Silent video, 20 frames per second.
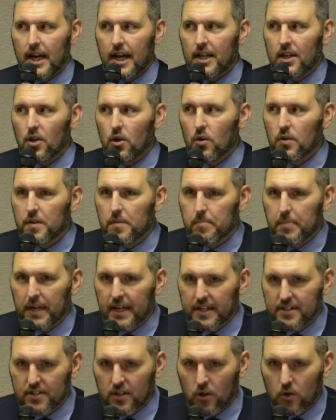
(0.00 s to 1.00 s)
Hello, the
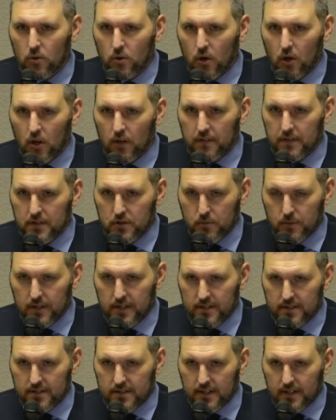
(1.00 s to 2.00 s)
banks own all of his
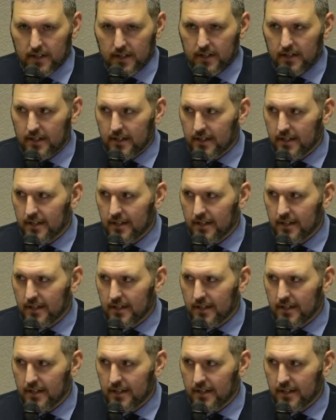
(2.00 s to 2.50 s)
real estate.